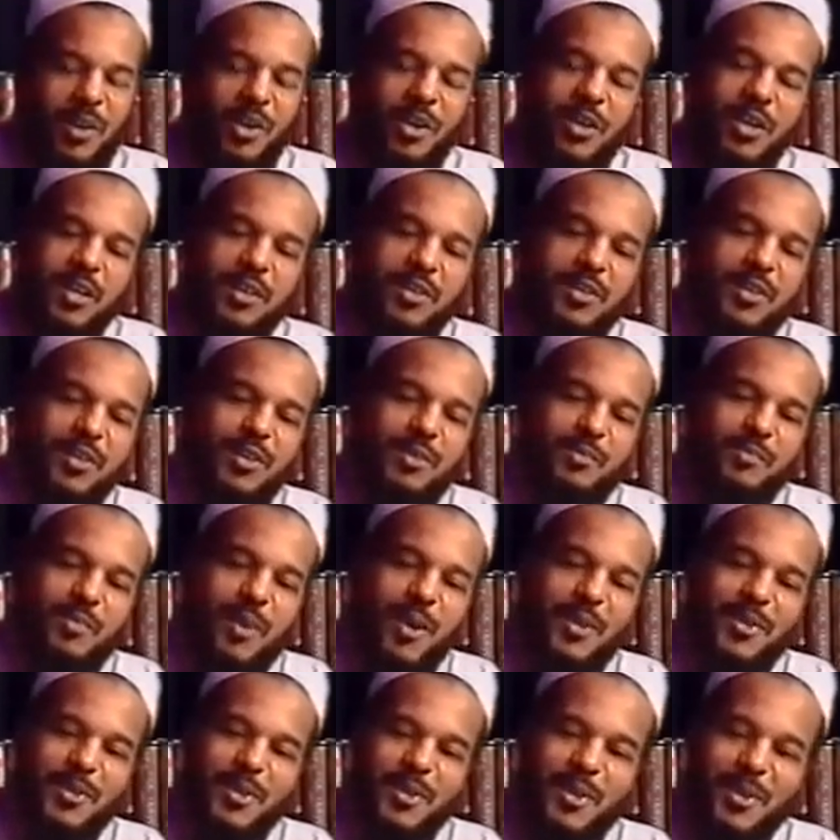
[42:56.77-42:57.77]
look at this
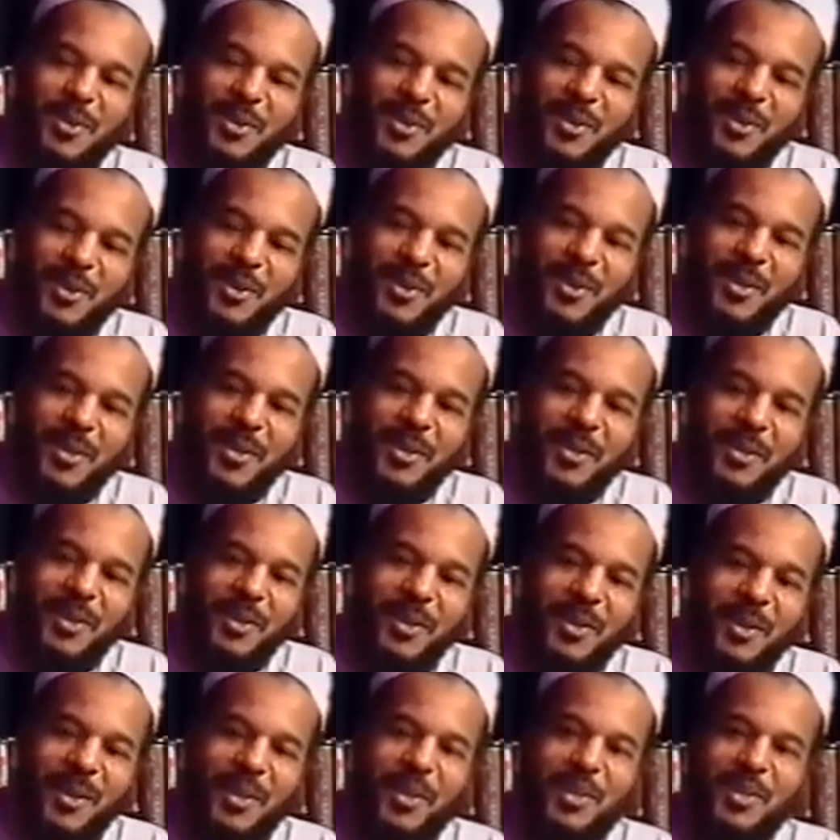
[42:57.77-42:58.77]
brother.
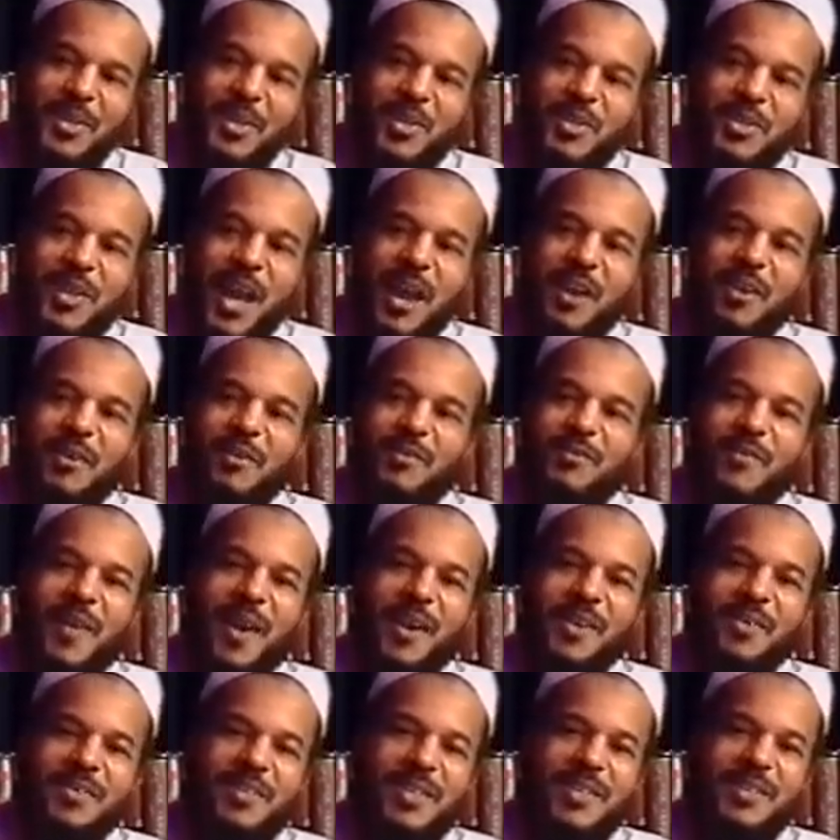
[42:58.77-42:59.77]
Look at the
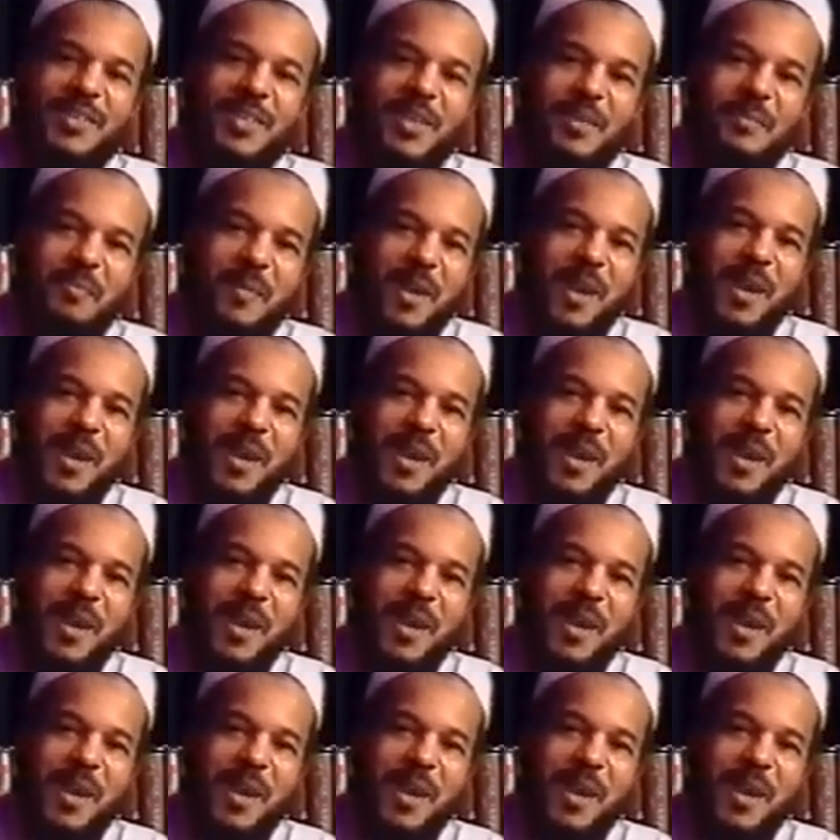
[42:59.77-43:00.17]
sacrifice that he